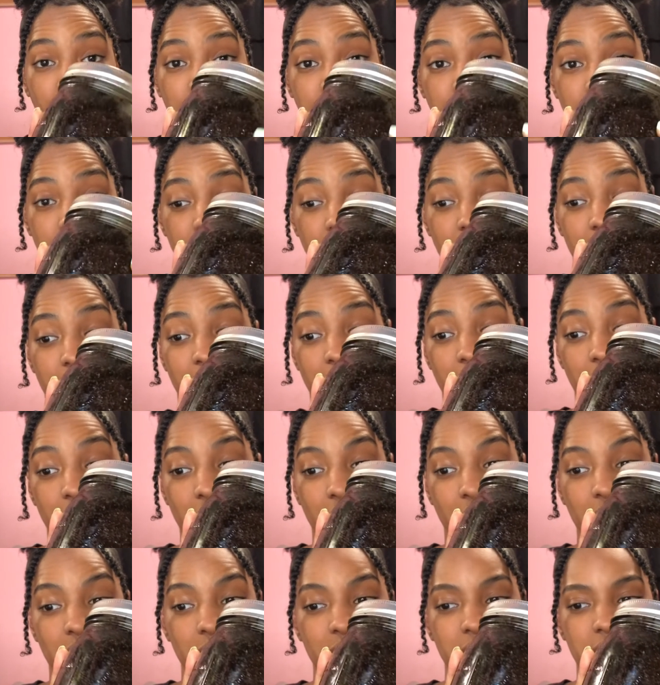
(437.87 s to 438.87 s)
but
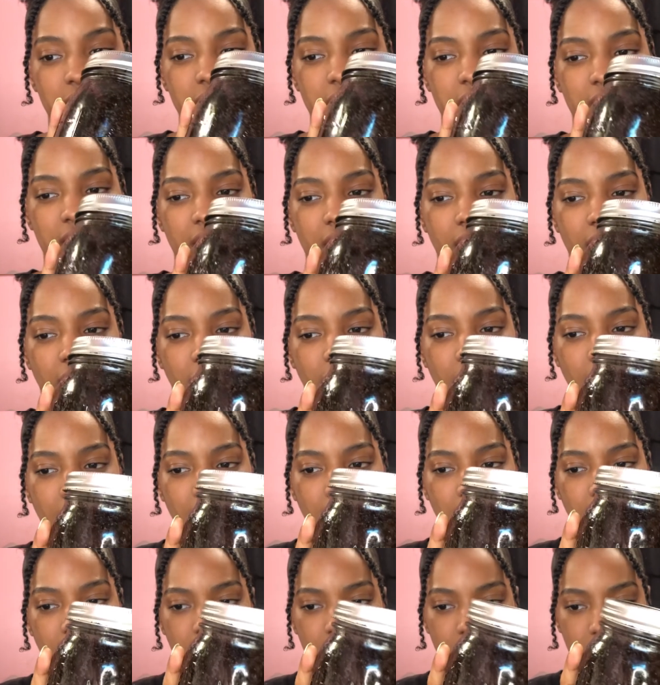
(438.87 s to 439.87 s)
you see how
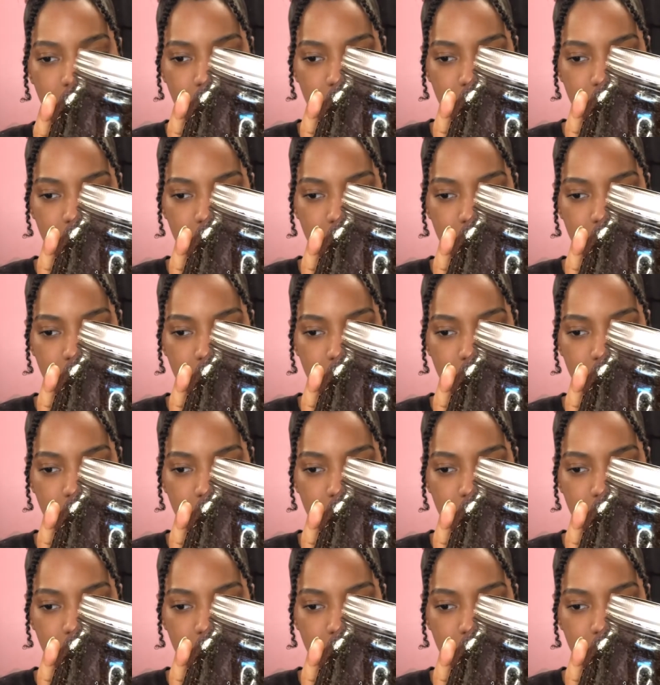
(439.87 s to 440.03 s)
like